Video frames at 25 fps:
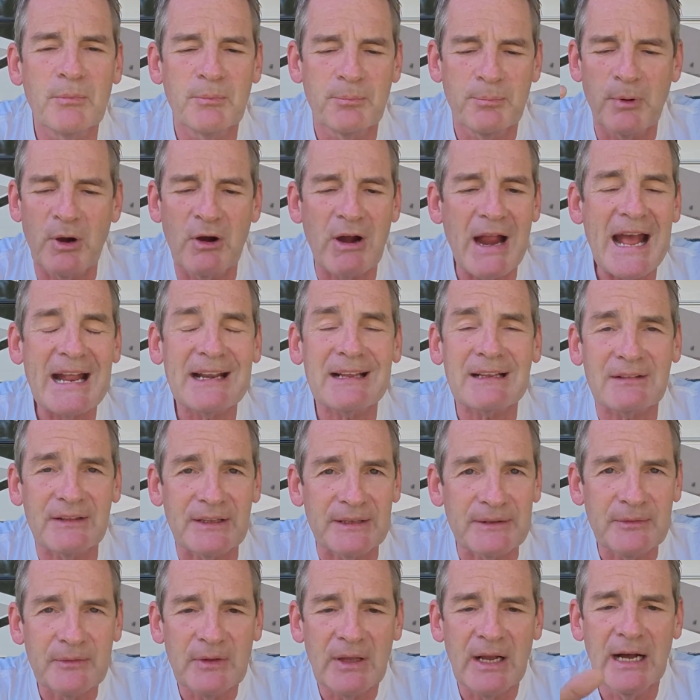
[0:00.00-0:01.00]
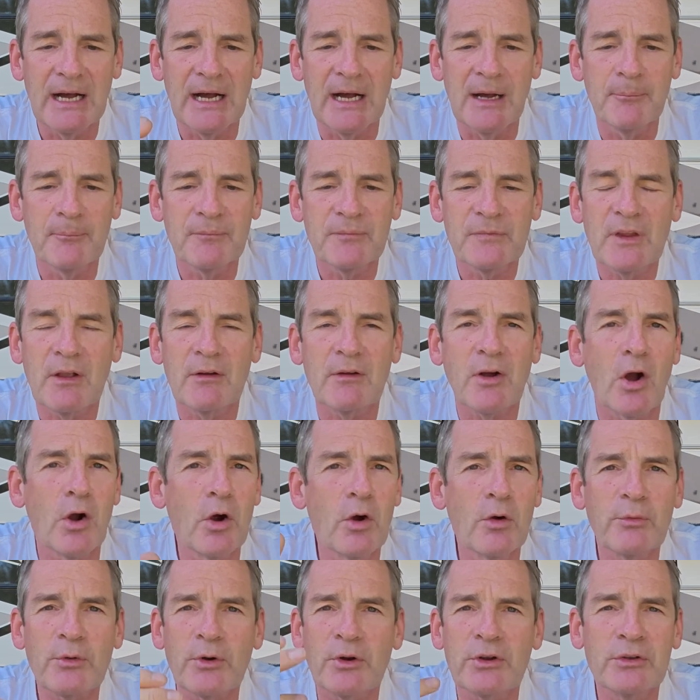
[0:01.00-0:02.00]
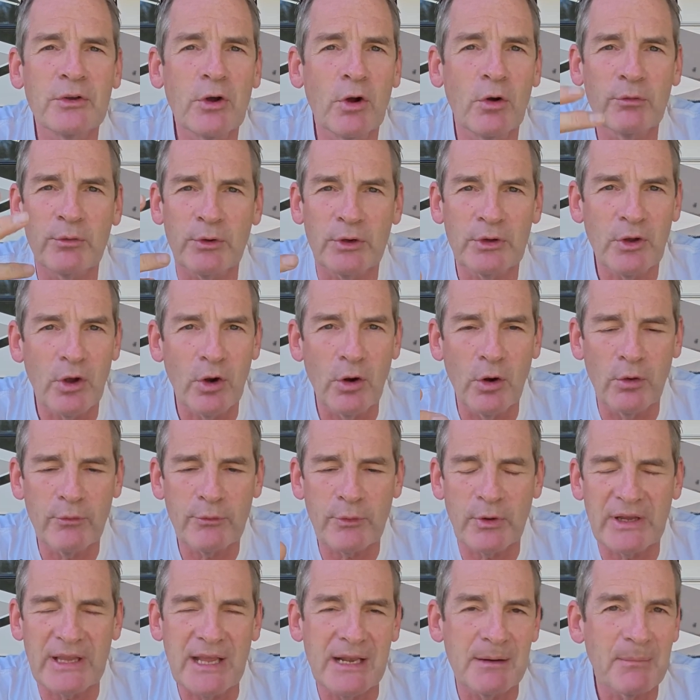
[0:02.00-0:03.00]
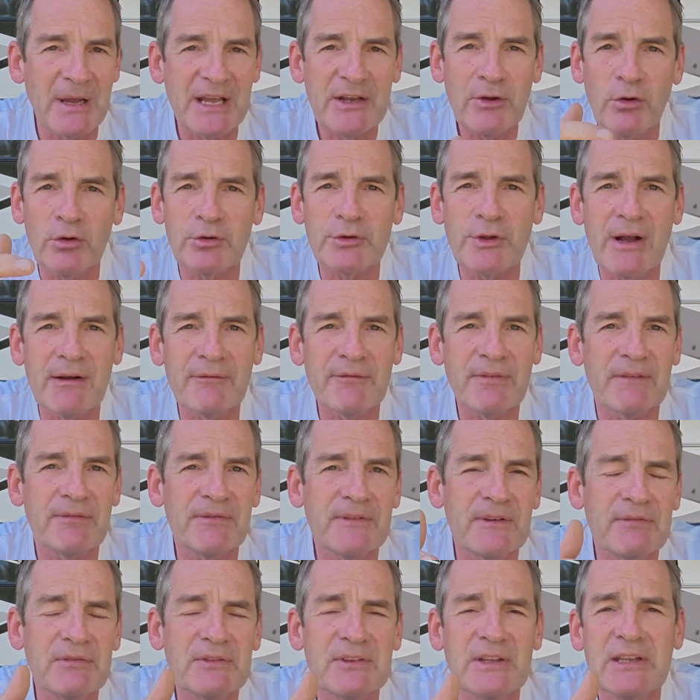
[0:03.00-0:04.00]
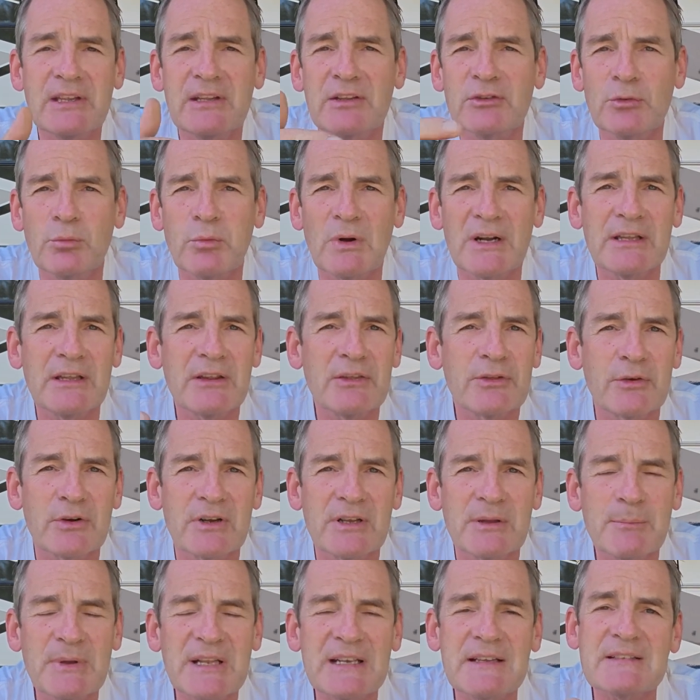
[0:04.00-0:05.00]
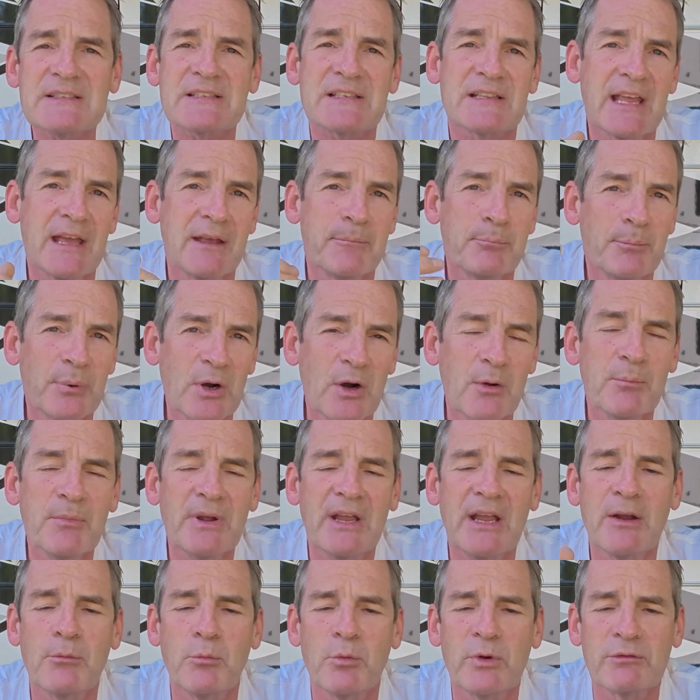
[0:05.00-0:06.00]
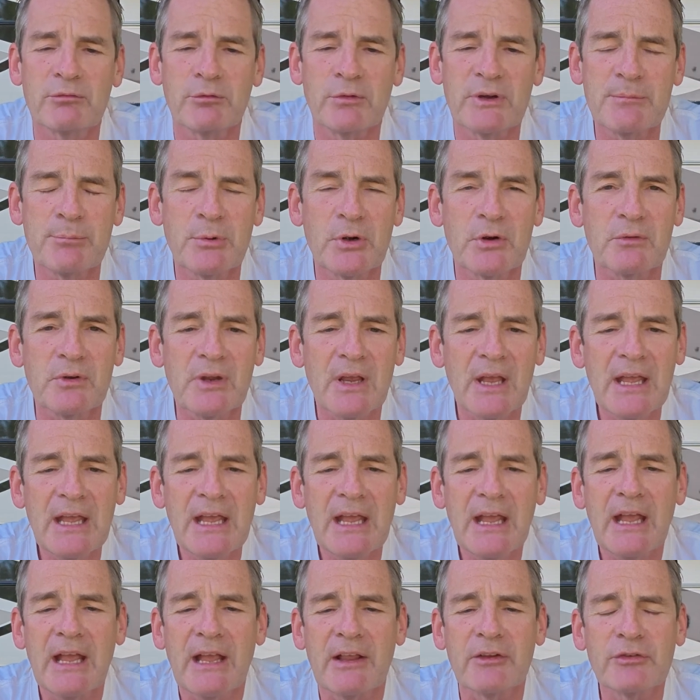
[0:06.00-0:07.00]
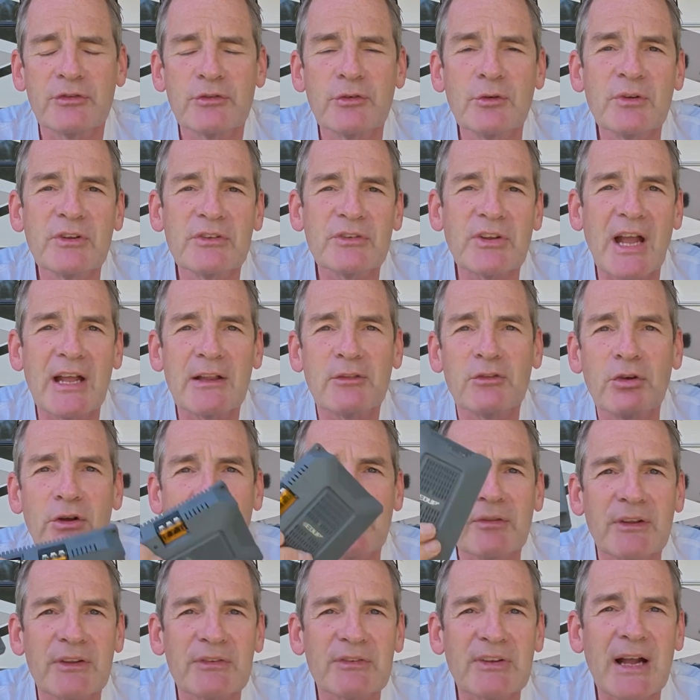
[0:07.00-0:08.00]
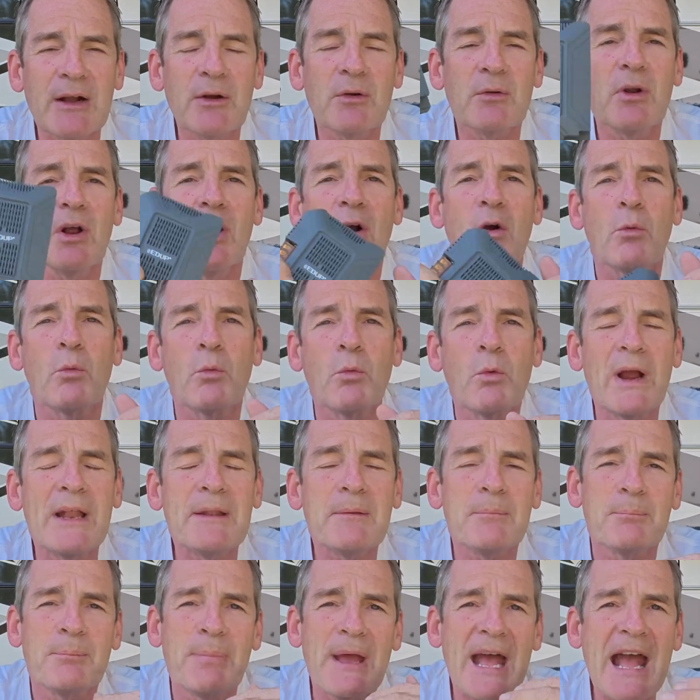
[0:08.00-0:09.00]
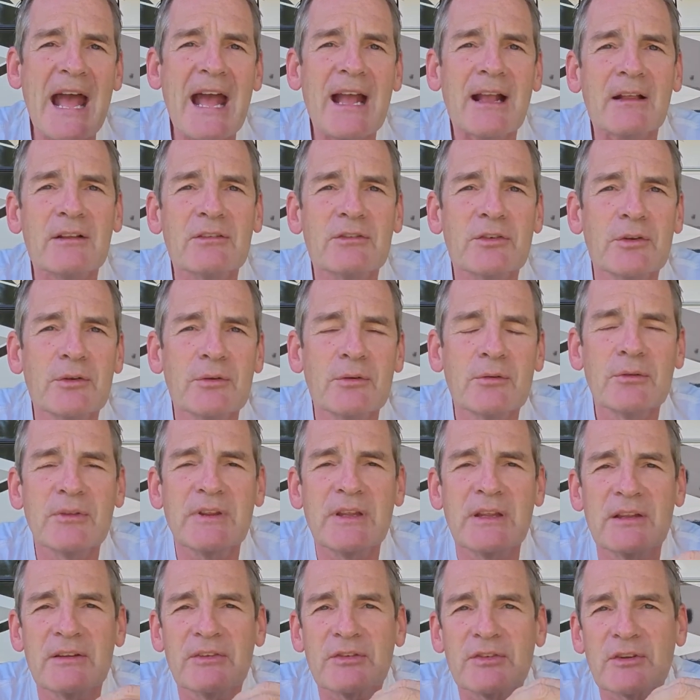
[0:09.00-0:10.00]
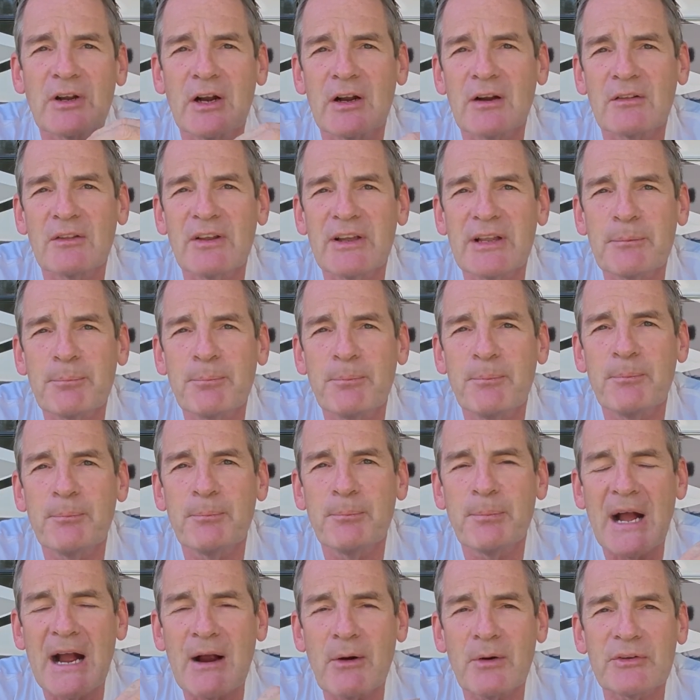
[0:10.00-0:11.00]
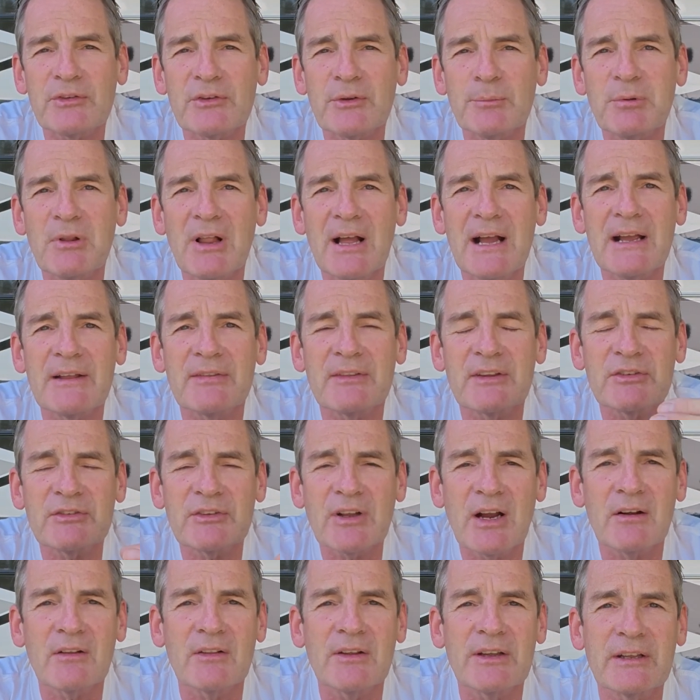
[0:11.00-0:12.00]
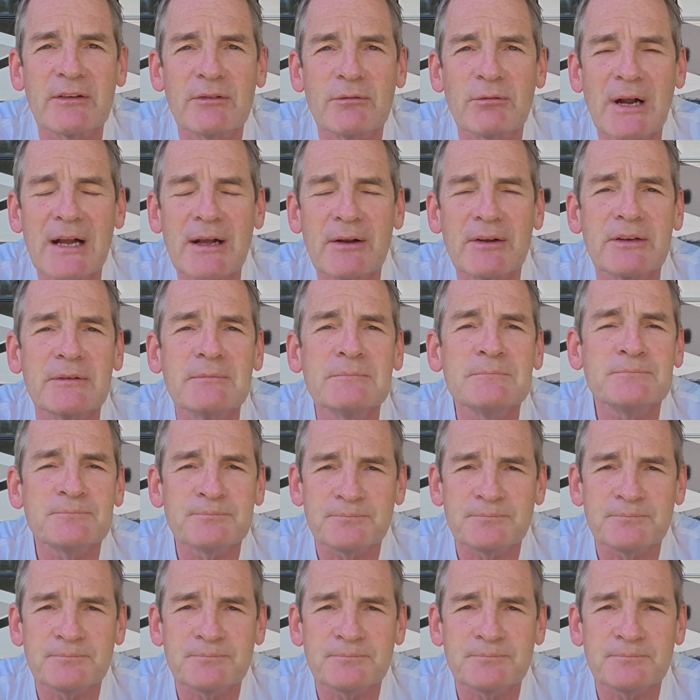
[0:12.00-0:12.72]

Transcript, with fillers: sporadically. Um, over and over and over again. It might hold on for 15, 20, 30 minutes and then boom, it would reboot. As soon as I took this out, went back to the Starlink power supply and the Starlink router,